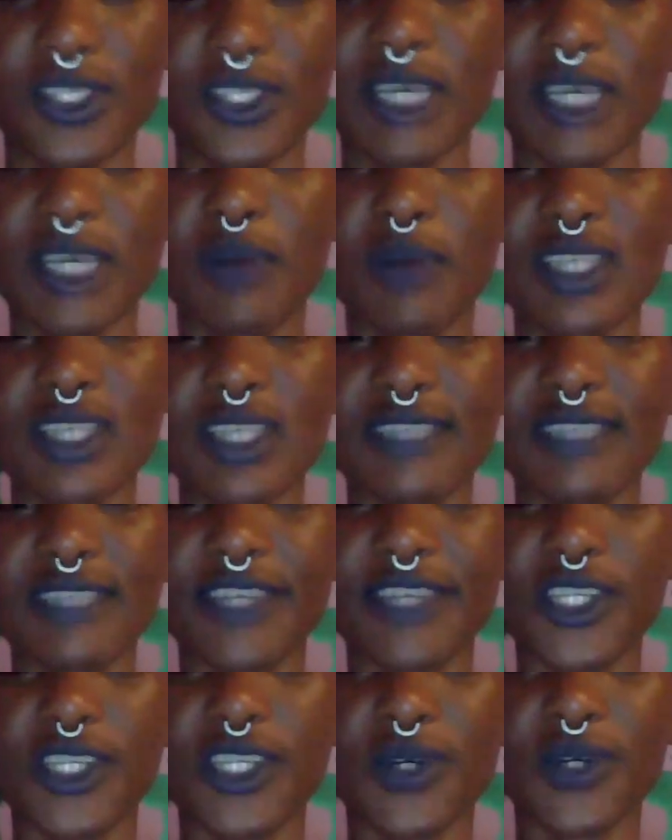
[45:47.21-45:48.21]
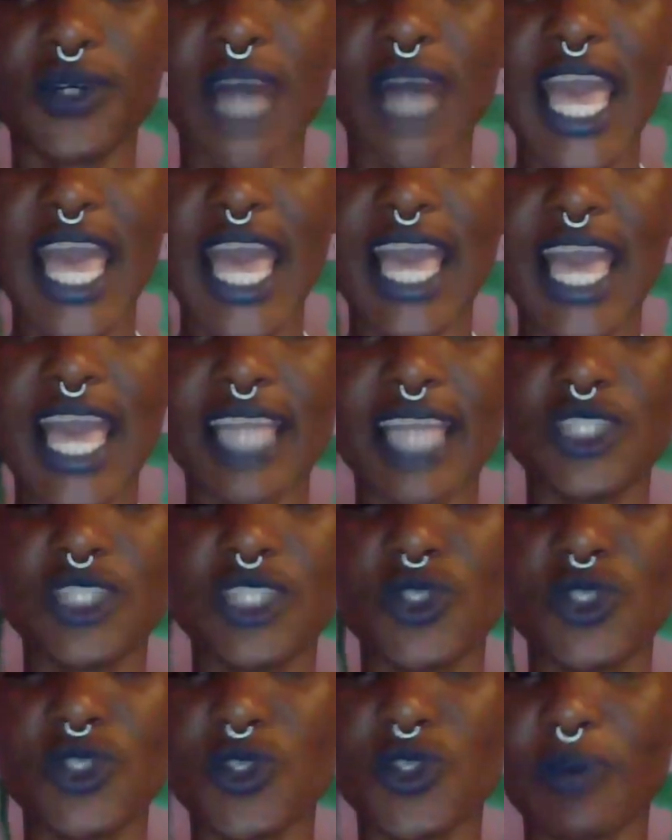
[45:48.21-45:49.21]
you can pause the video
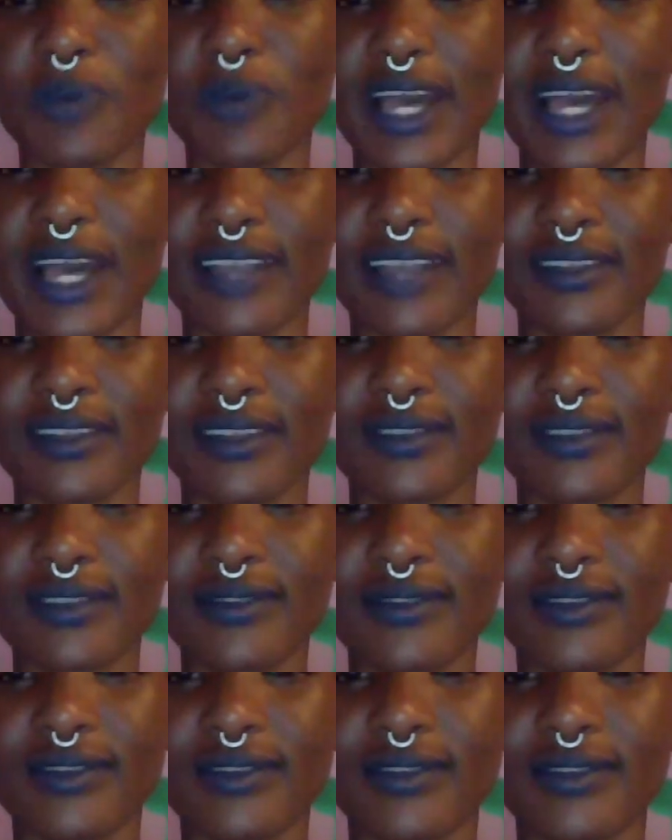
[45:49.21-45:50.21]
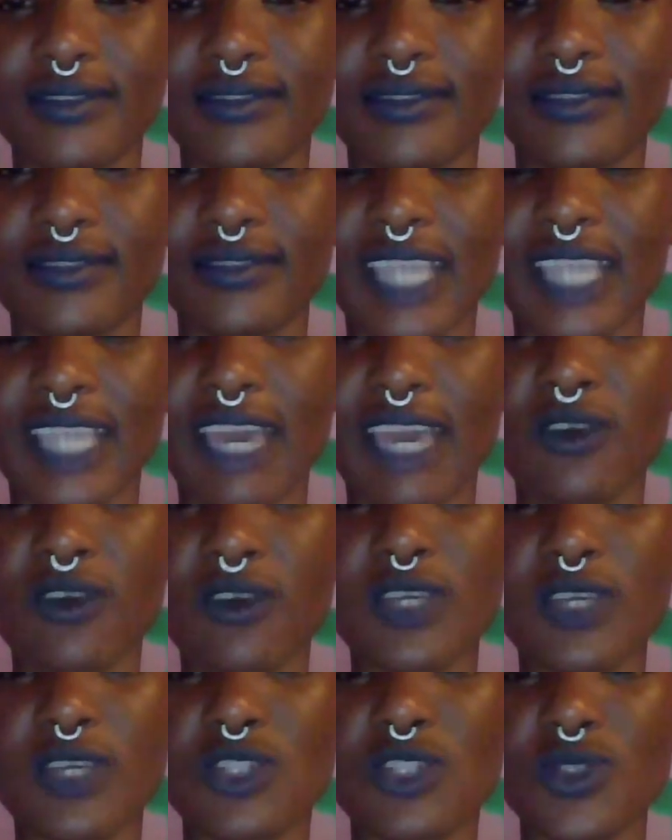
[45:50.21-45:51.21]
and choose your pile. Okay,
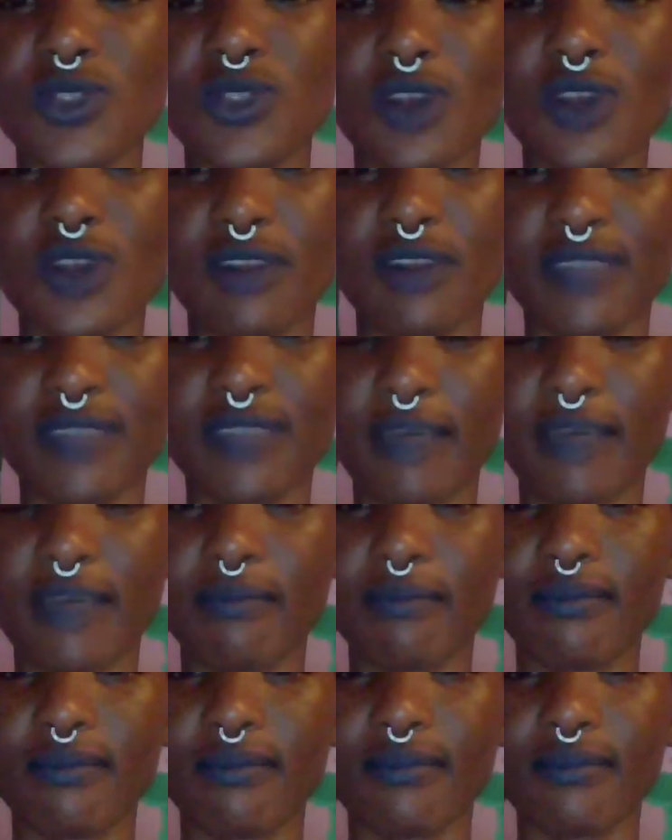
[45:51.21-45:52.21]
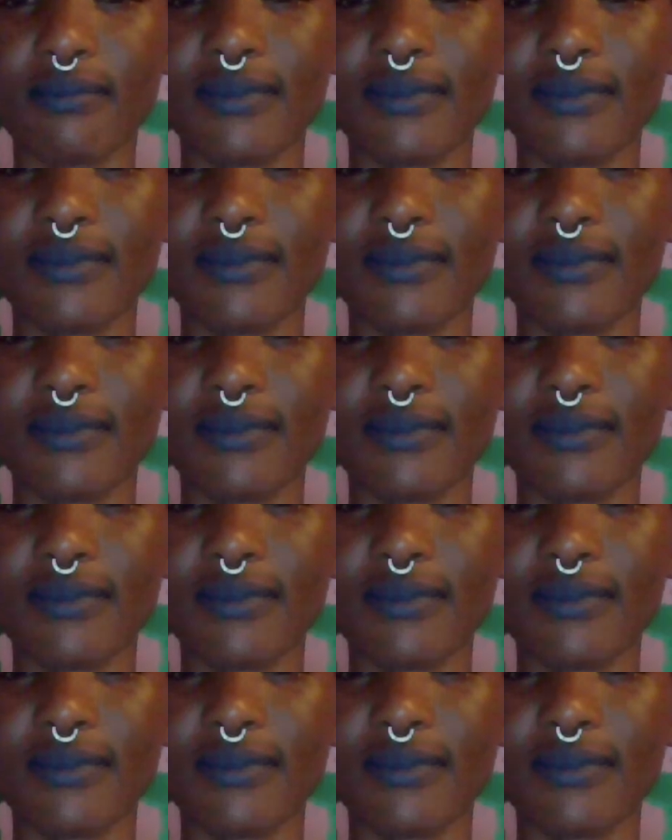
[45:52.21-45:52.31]
or you can choose all of them.